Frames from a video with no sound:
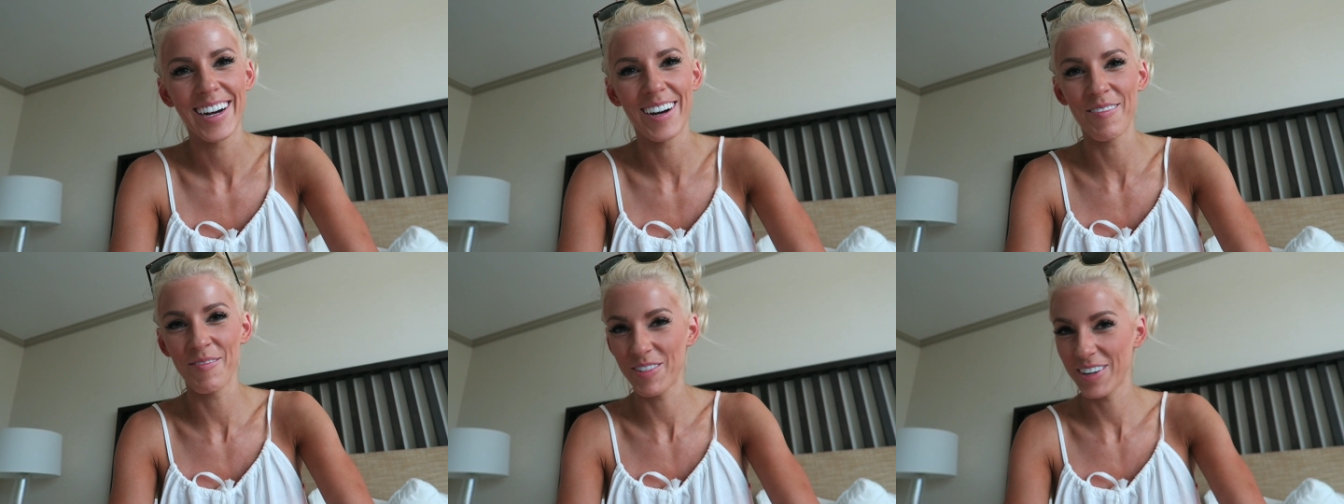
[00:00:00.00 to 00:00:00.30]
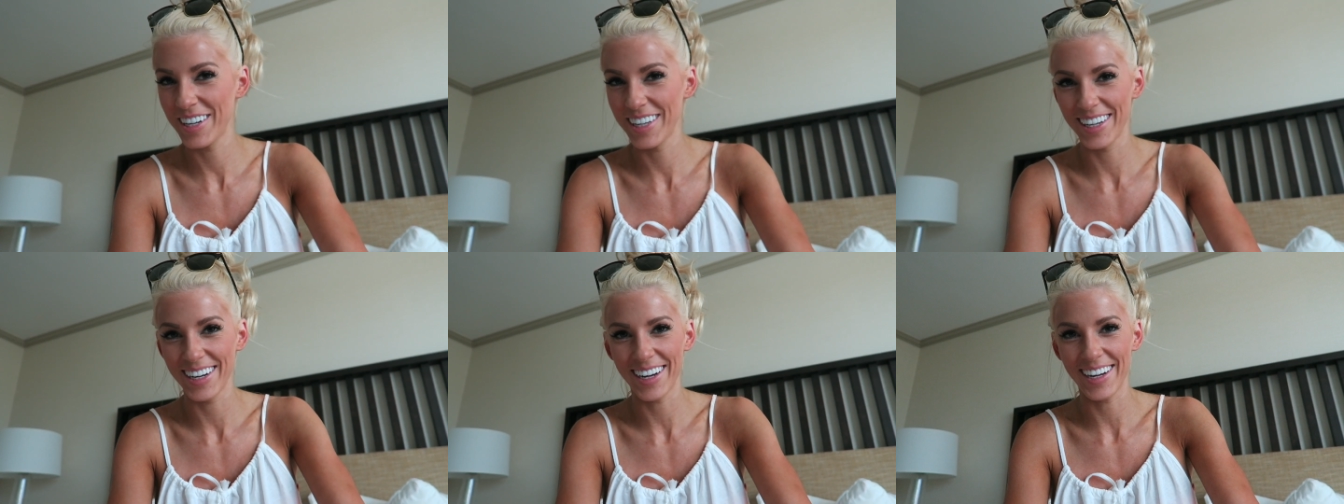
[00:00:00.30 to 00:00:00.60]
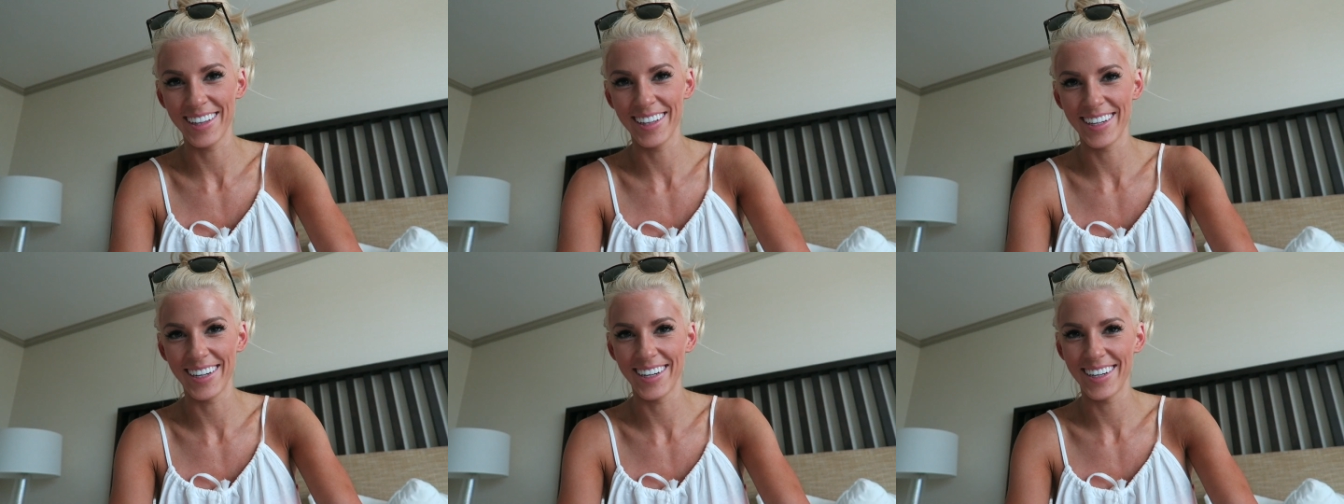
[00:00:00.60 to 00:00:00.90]
I'm putting it
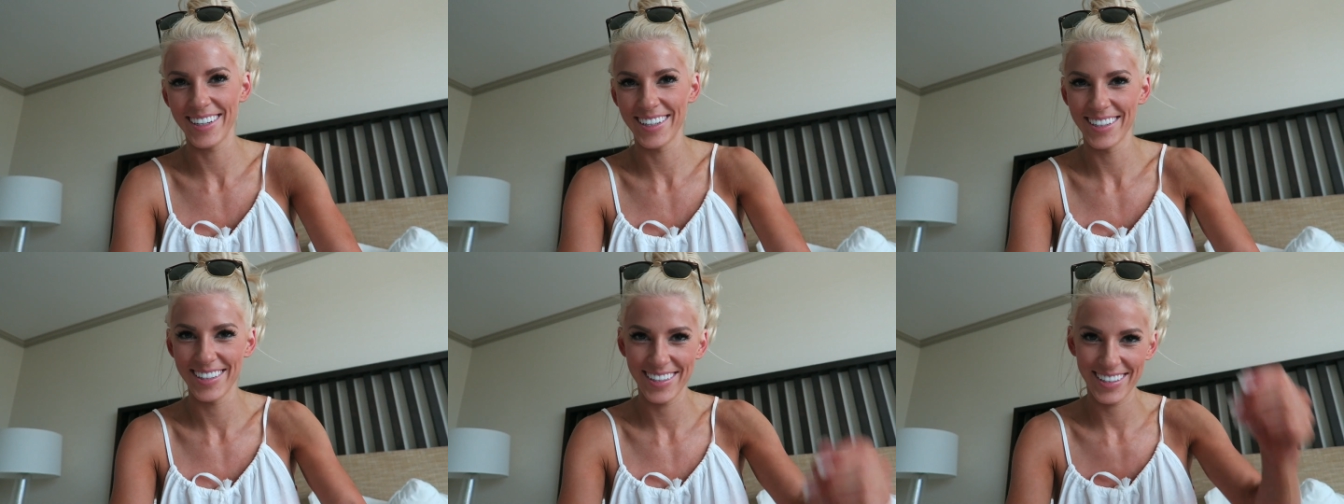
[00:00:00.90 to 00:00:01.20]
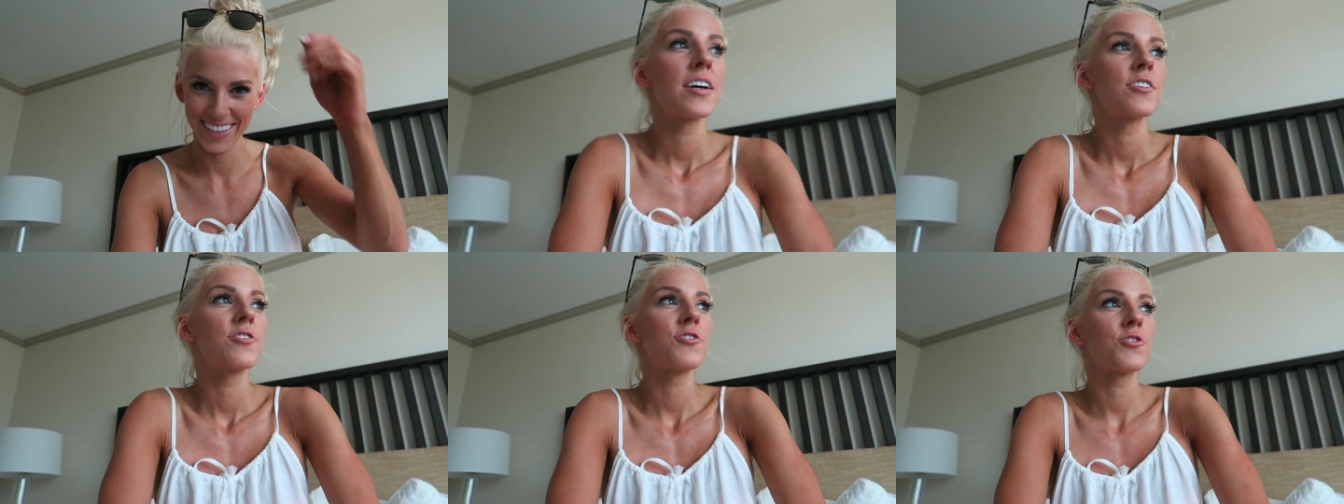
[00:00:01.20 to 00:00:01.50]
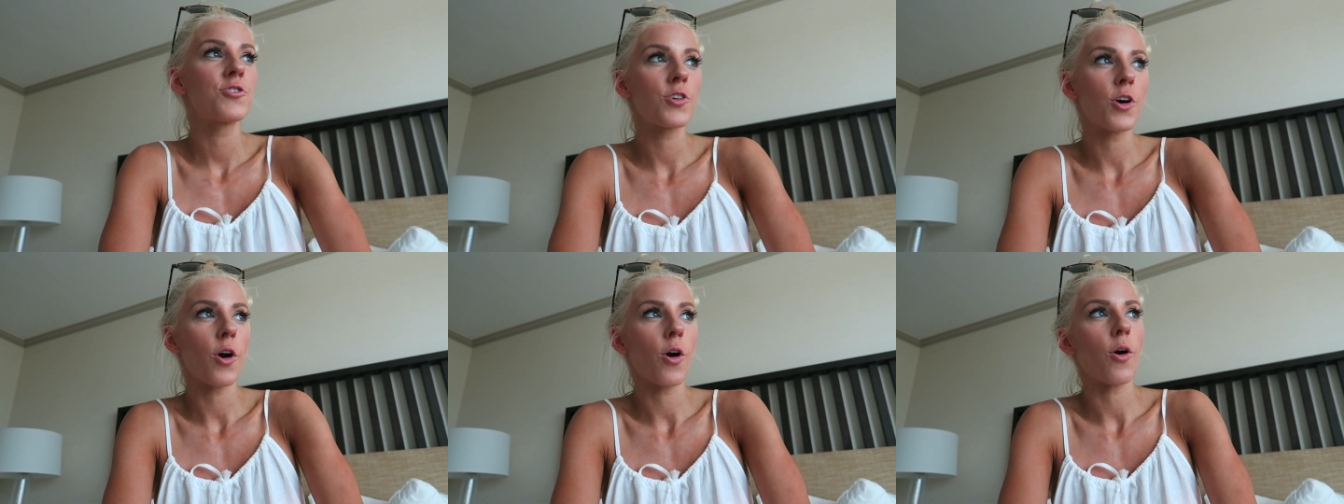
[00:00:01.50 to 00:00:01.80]
on there.
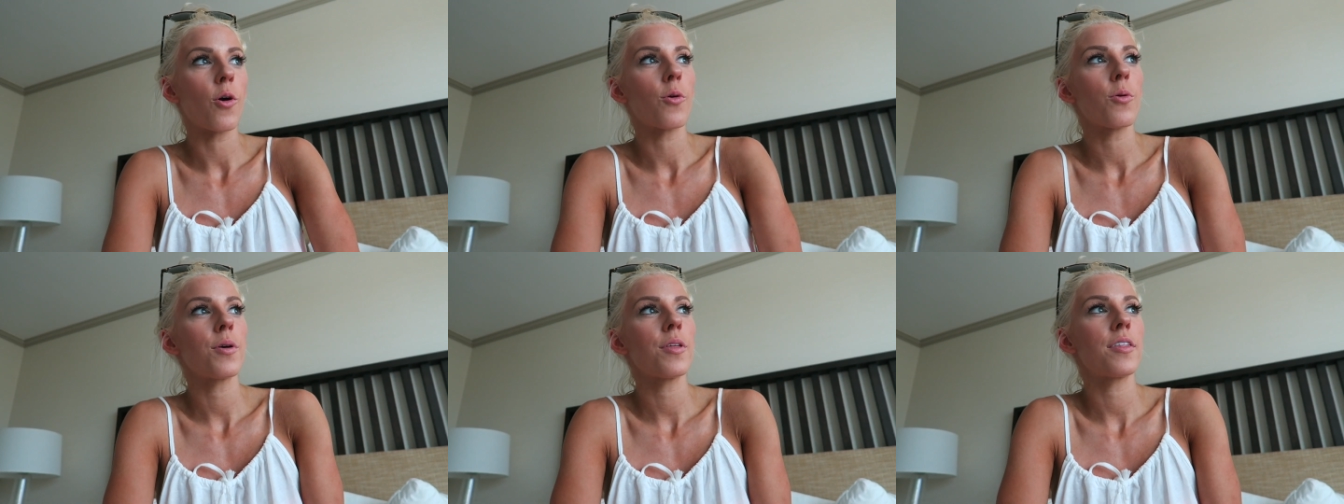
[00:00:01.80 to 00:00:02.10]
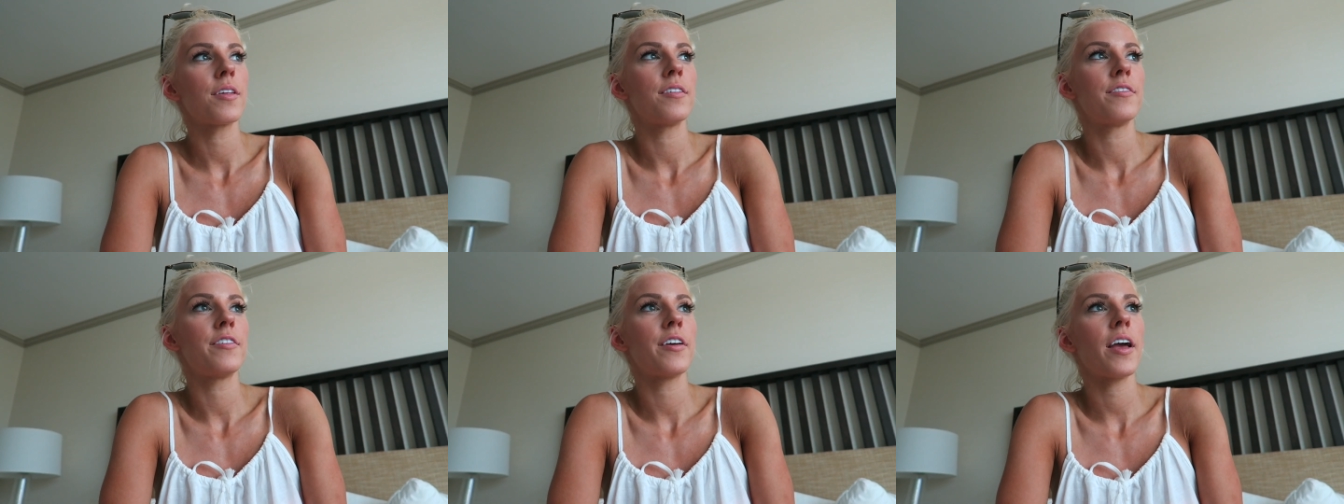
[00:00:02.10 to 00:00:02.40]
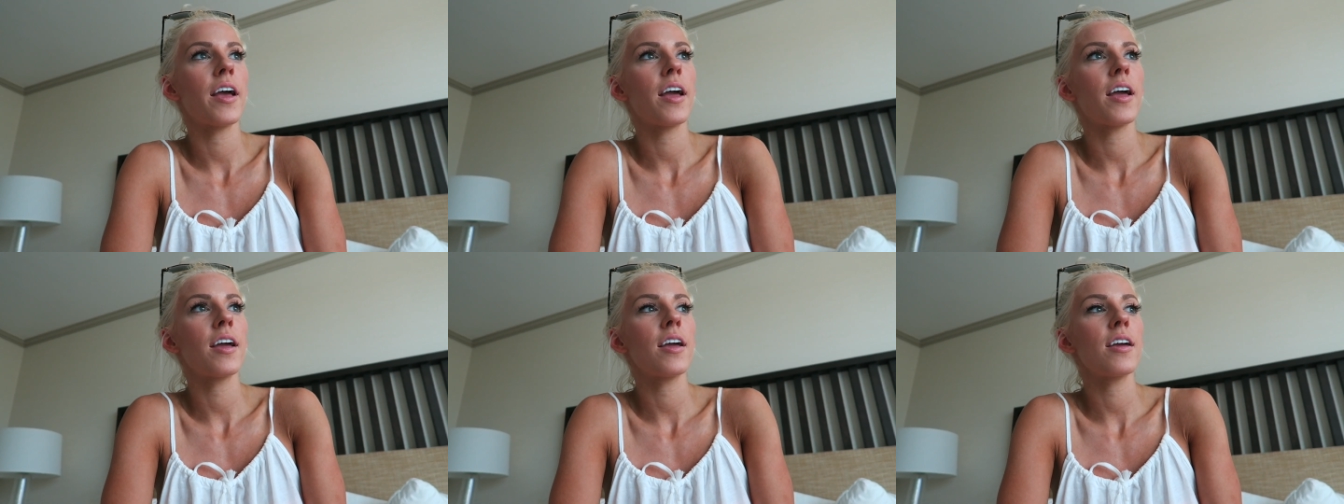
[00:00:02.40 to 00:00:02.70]
So the
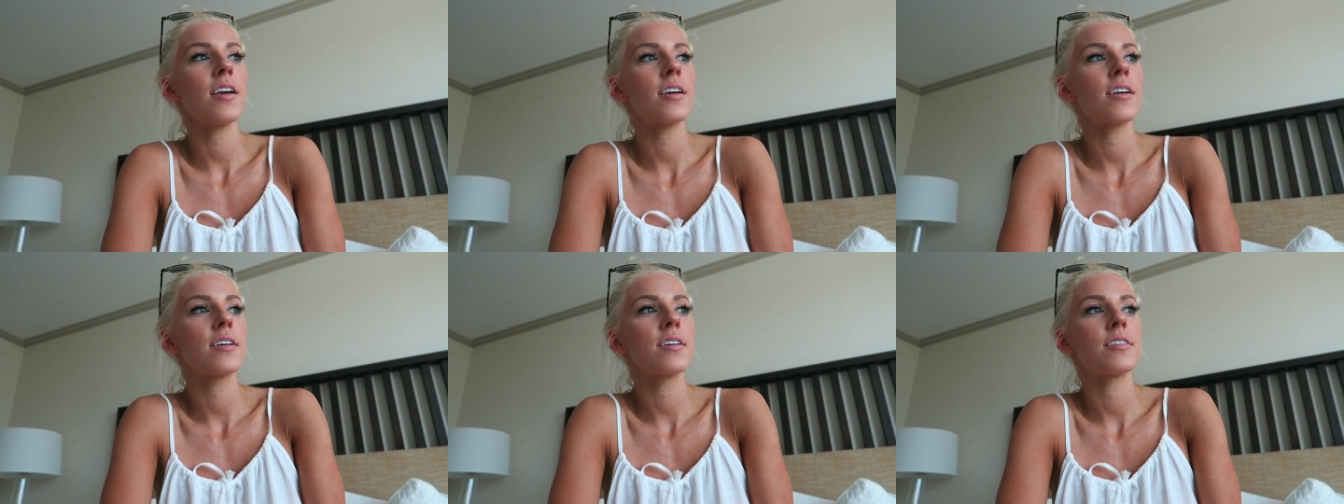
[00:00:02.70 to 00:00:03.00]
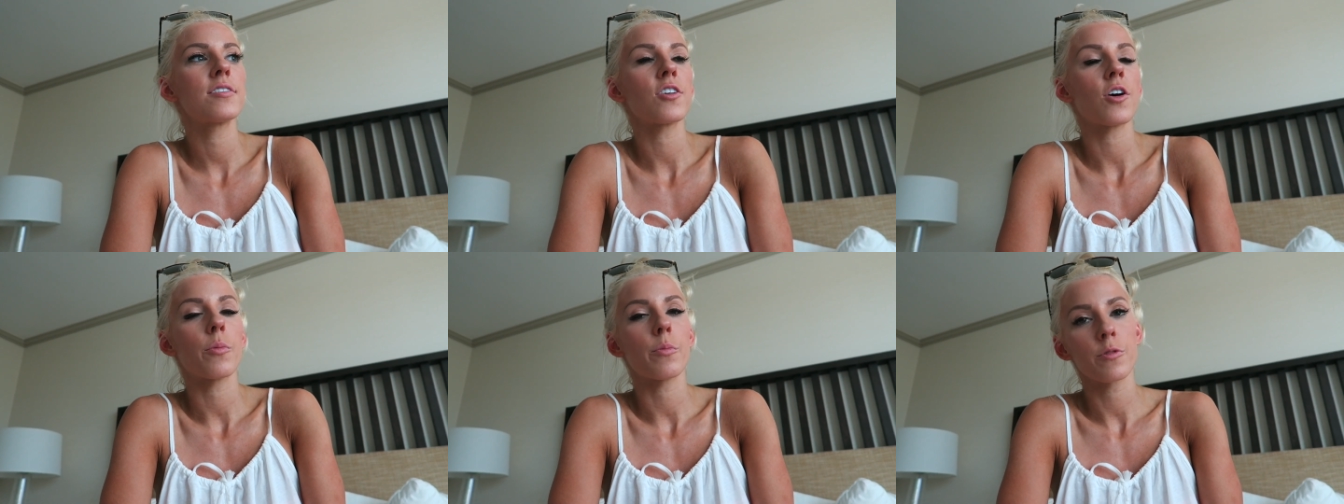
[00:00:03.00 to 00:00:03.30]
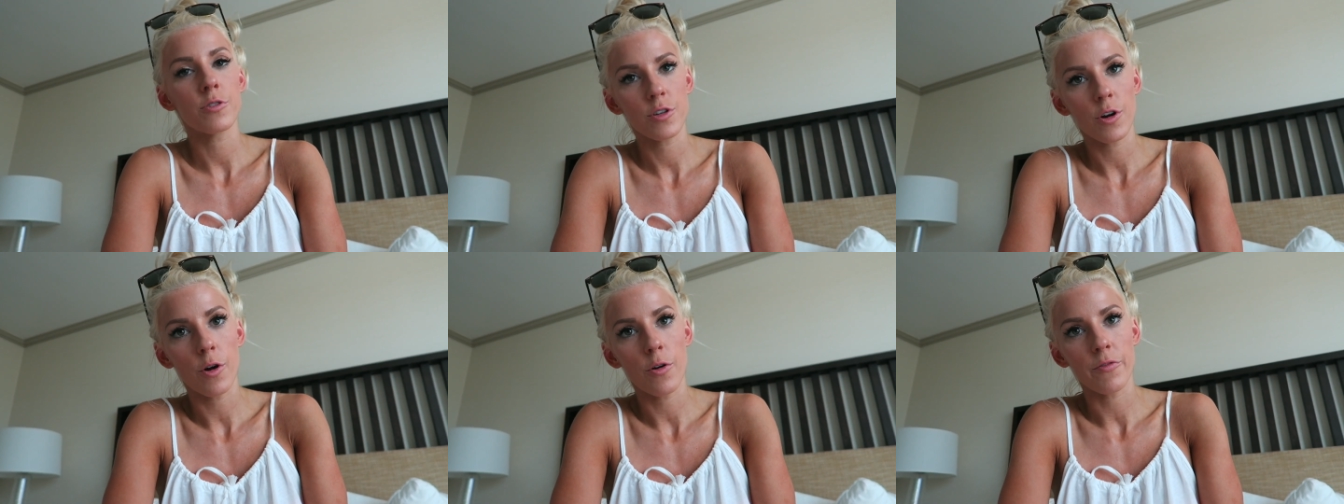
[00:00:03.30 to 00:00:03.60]
day is
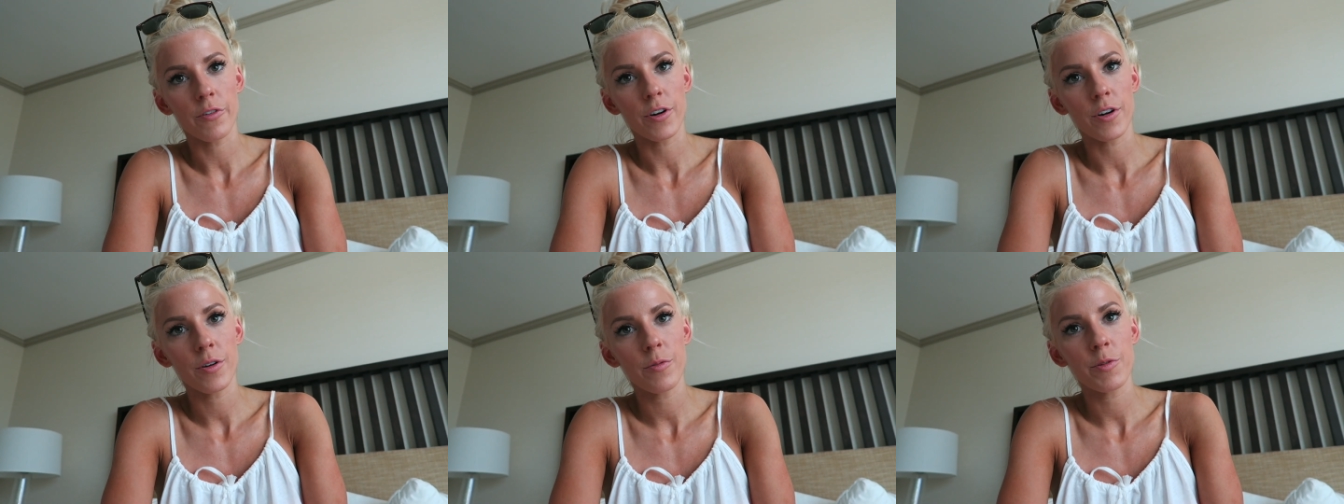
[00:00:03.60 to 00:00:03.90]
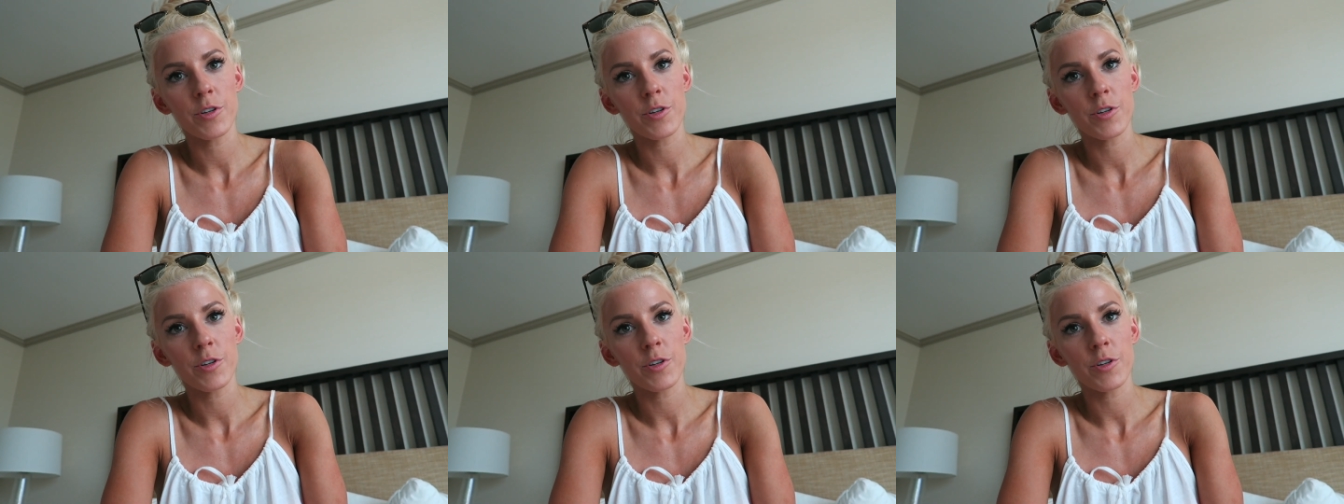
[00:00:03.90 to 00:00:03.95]
almost over.